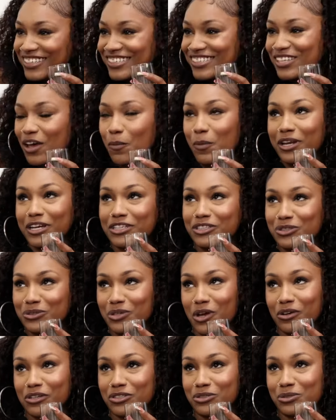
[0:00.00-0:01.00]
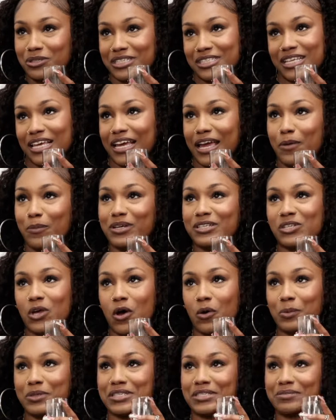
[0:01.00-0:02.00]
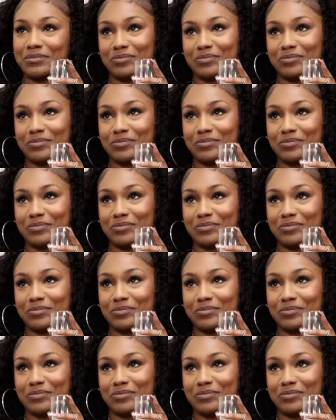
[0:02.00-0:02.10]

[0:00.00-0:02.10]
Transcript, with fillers: So when did you notice you could sing? And what song was it?